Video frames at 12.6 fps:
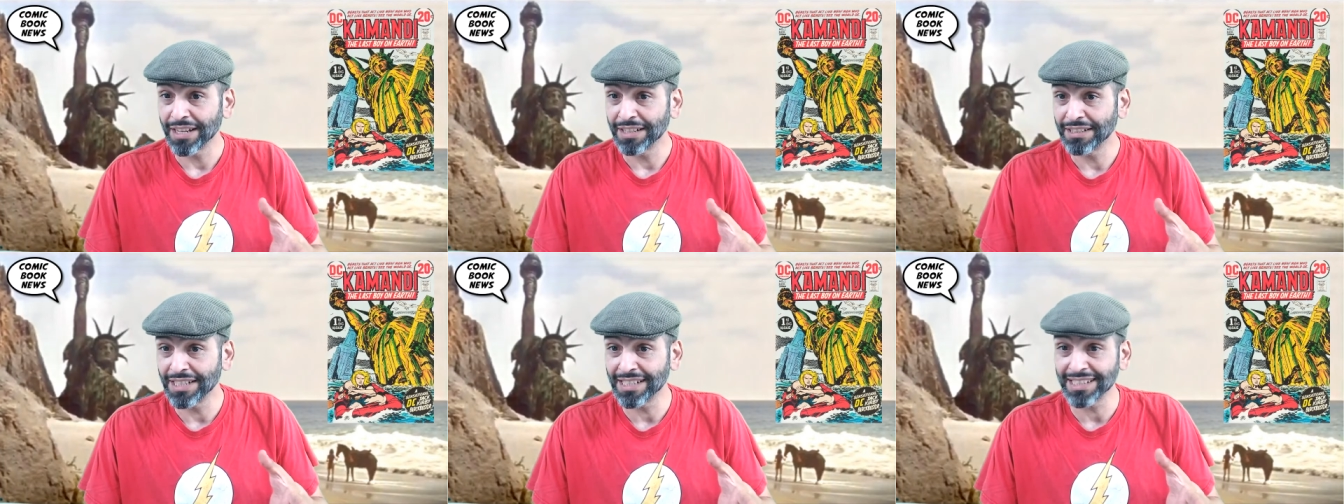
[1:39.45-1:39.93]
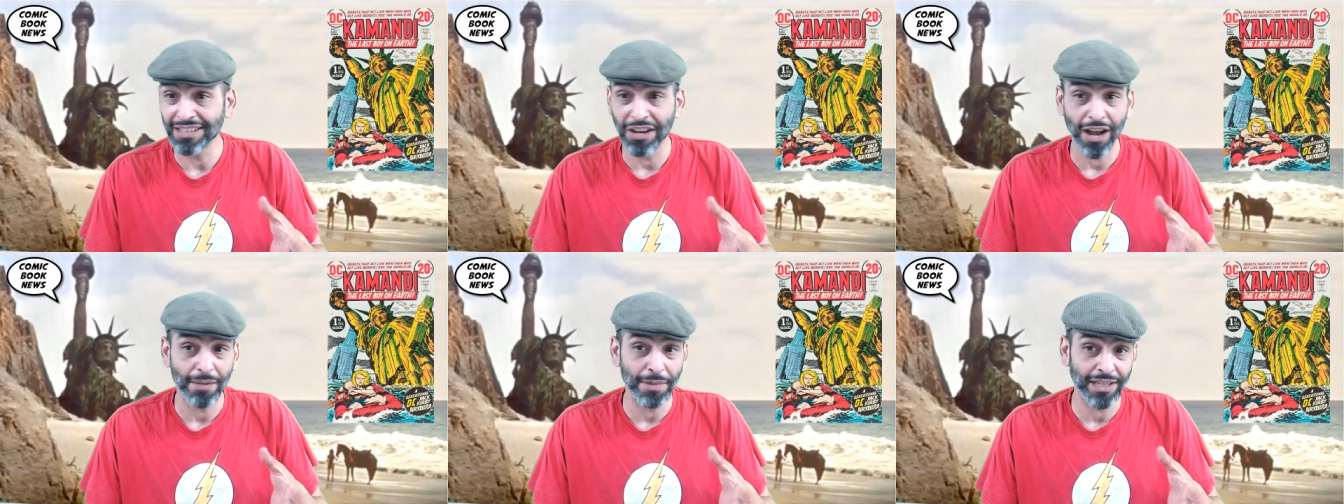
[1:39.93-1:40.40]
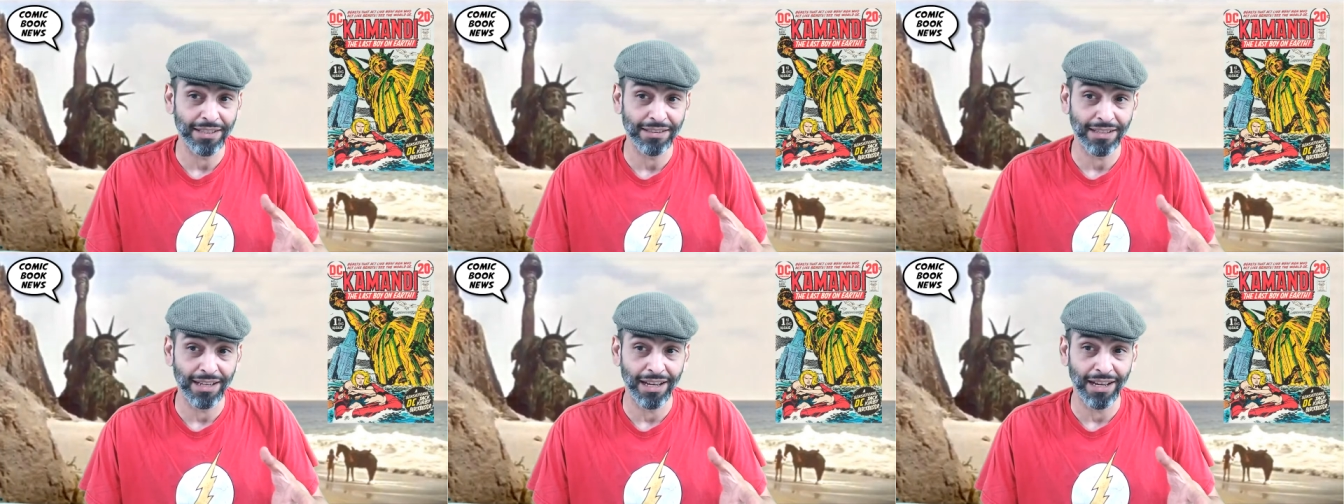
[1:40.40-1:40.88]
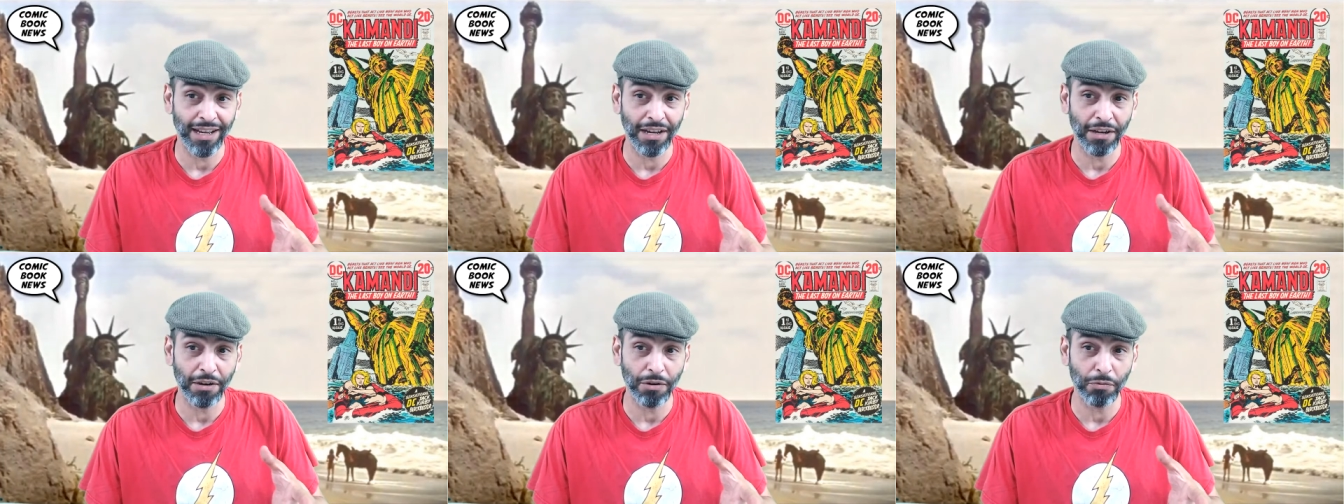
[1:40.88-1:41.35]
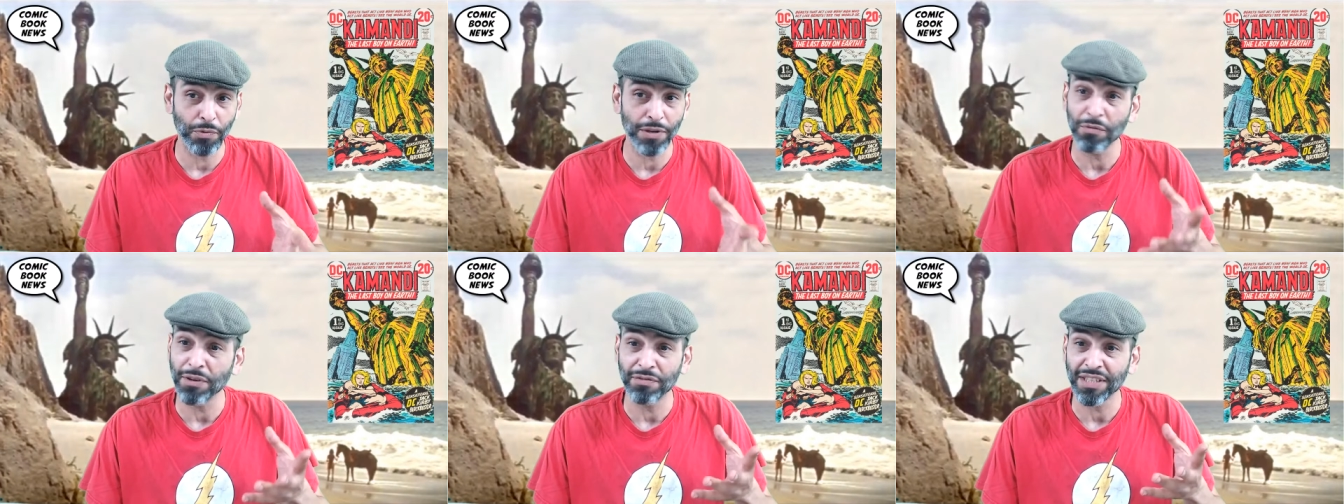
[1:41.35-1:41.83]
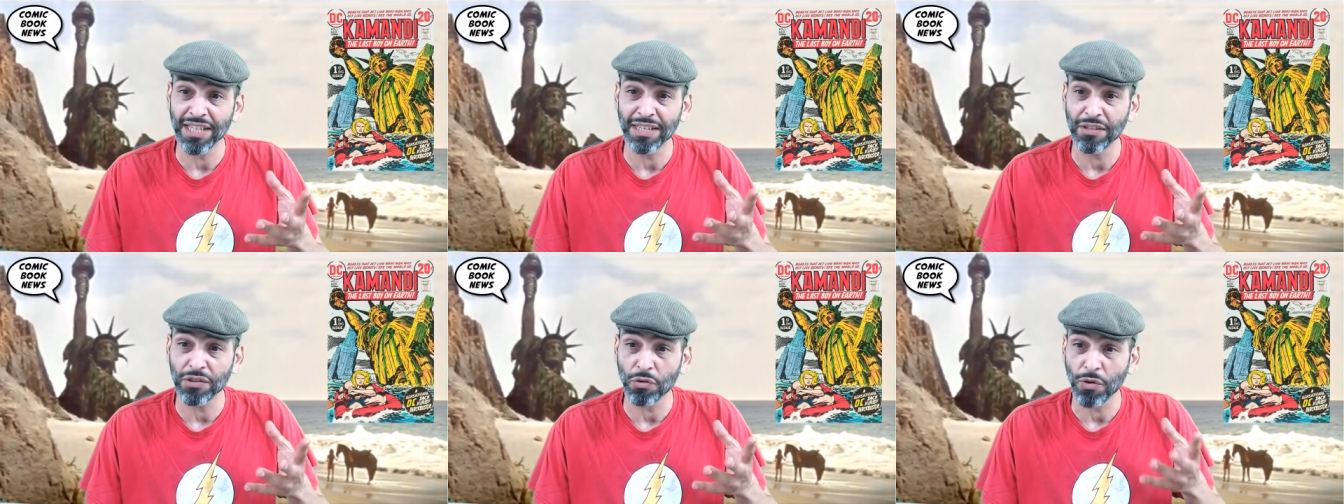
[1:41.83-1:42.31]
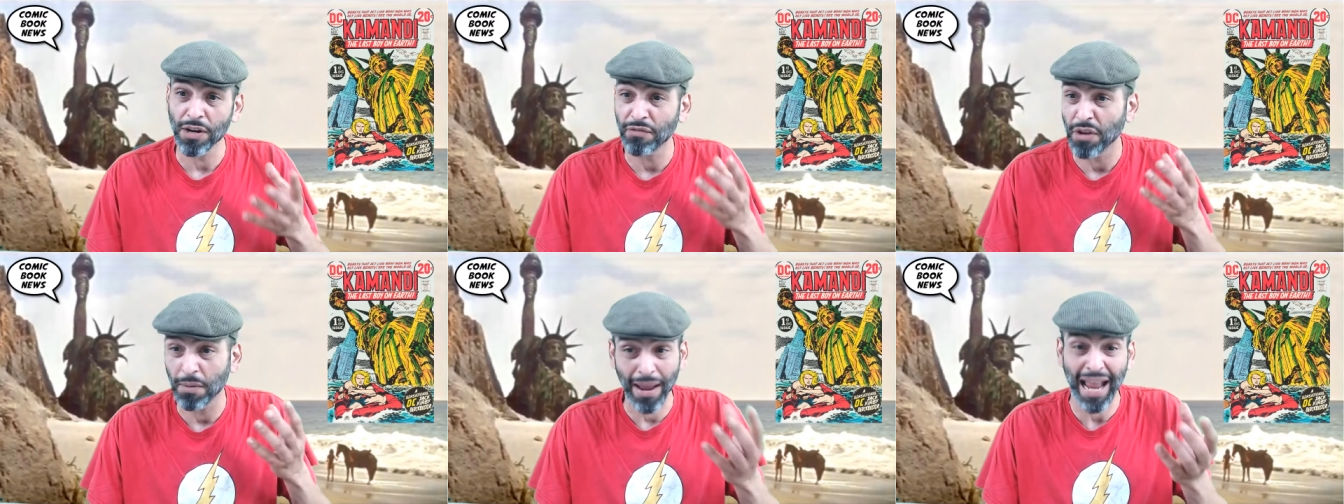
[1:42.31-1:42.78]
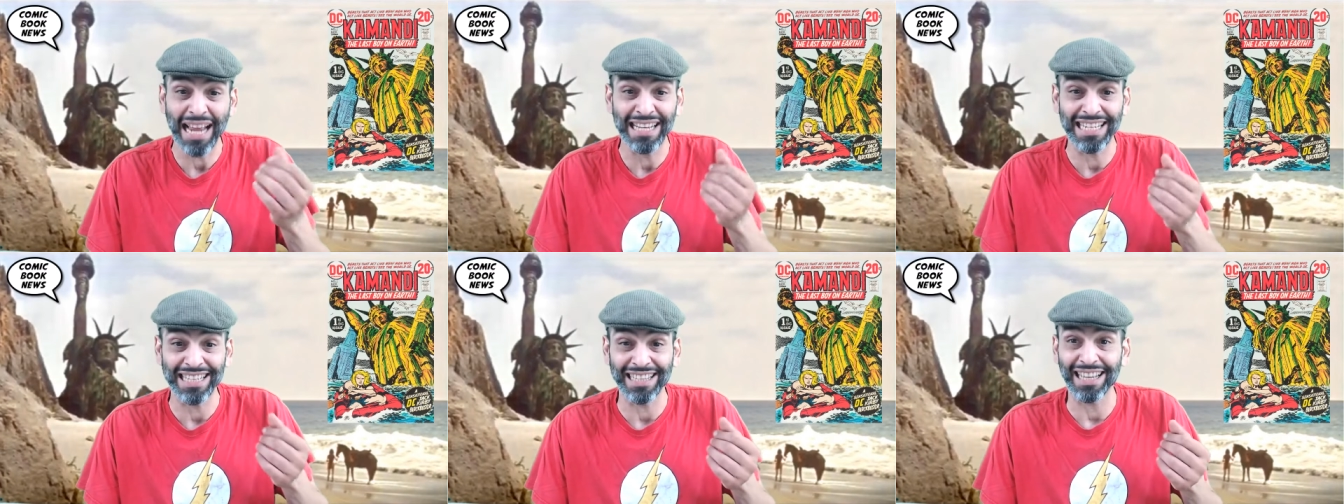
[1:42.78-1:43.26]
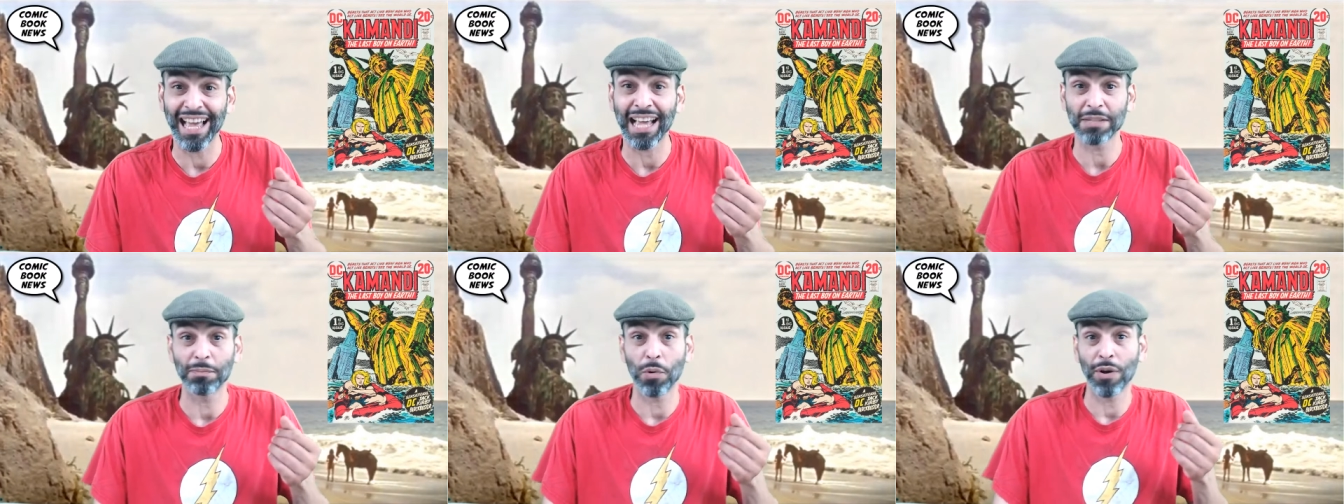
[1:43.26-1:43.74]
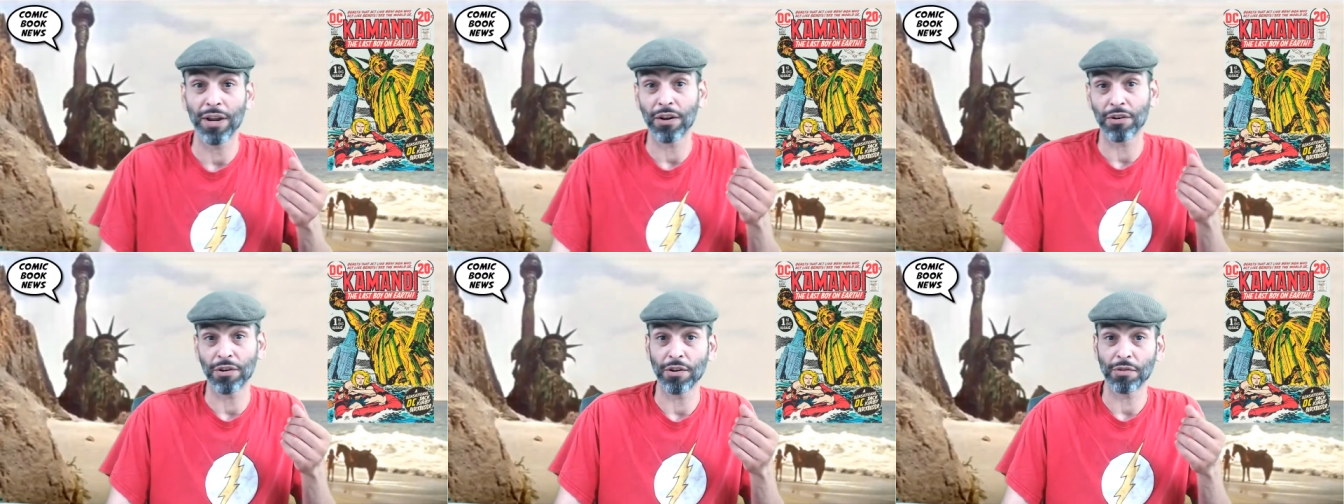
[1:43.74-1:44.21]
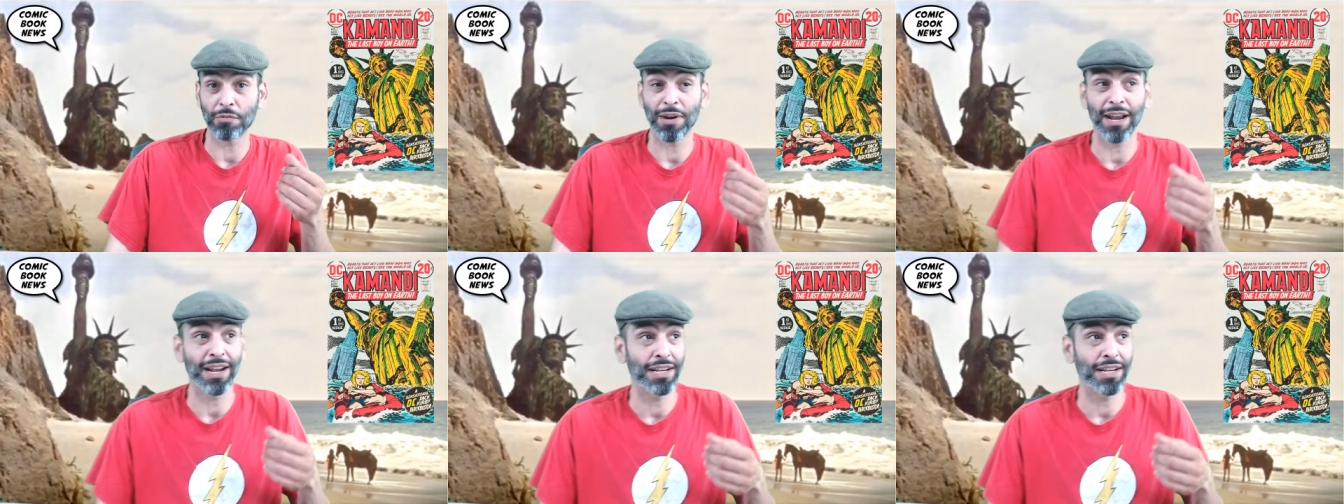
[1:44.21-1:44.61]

DC Comics, uh, we, we've seen the story of Kamandi, the last boy on Earth, right?